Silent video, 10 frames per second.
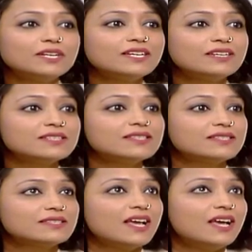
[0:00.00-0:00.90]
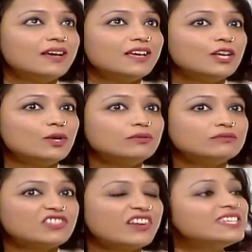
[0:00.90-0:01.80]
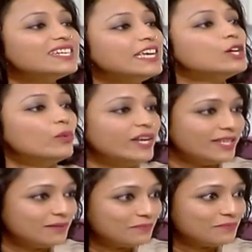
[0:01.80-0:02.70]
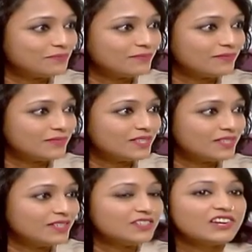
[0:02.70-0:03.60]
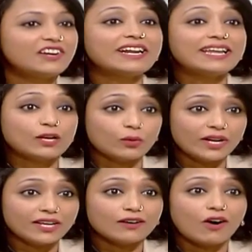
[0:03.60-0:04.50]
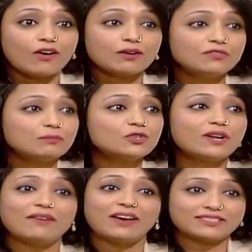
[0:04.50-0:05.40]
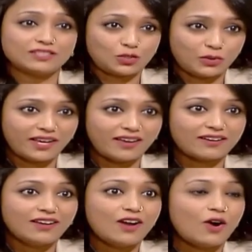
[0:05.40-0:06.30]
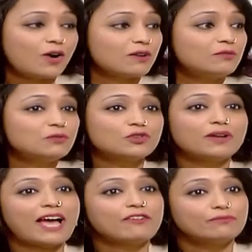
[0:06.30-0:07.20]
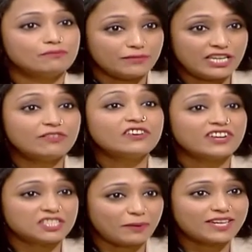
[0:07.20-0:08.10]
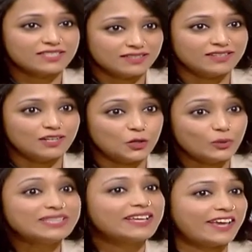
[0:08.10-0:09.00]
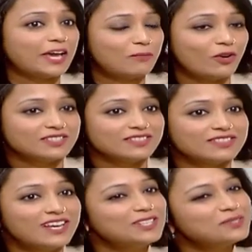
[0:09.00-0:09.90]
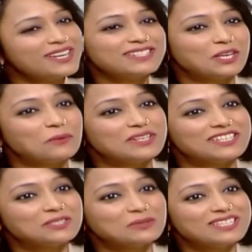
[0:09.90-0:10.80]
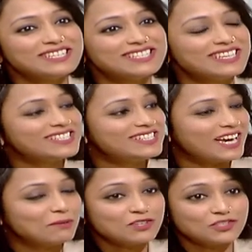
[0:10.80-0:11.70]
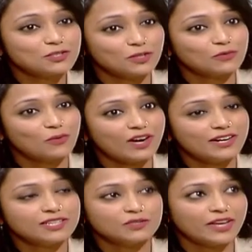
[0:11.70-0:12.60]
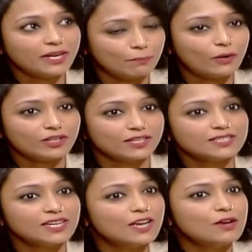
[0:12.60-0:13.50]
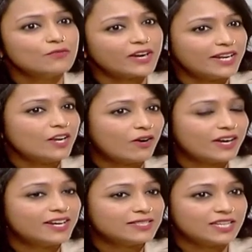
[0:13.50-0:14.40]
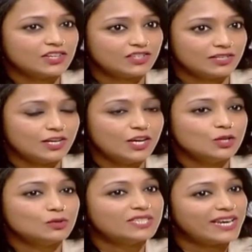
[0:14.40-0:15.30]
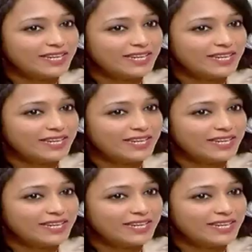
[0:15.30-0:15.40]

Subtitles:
is, you know, treated equally. Treated equally. All of them should have access to care. All of them should have given respect during the care process. So that's equity. So these 6 dimensions of quality is very important for any organization to take it